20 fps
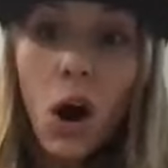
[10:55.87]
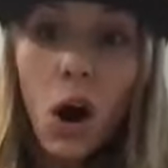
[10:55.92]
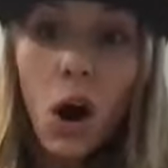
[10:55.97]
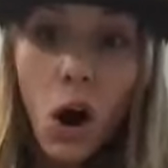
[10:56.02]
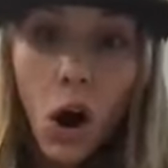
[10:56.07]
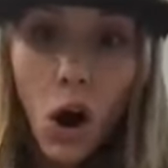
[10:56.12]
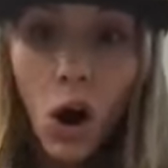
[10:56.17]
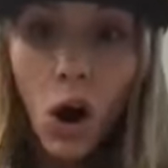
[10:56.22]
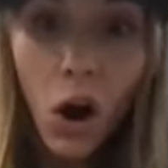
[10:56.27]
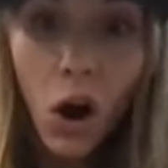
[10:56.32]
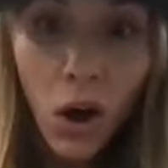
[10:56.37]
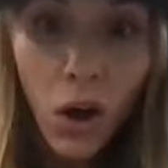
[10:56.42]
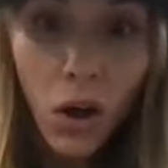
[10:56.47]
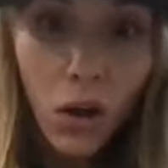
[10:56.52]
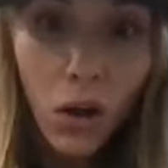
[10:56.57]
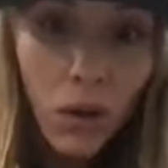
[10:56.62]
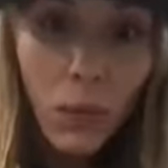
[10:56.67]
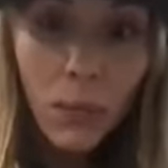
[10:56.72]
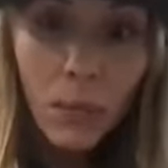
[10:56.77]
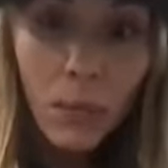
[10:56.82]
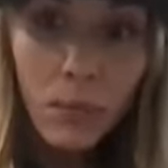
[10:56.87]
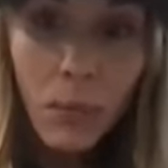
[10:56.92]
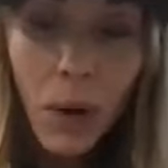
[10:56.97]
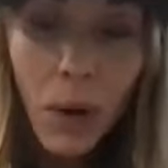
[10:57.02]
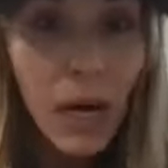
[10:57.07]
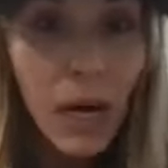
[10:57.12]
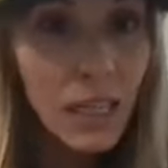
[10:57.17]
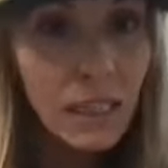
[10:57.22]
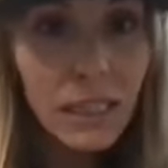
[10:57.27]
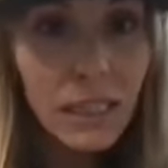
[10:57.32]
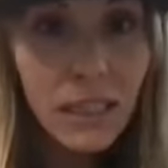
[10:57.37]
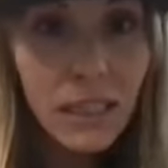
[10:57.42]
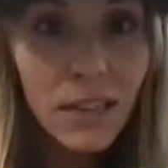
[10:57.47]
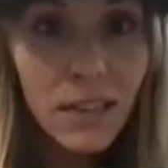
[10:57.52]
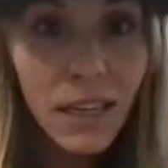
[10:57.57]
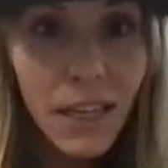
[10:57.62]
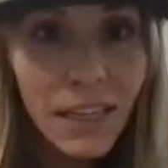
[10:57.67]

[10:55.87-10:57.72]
haul buns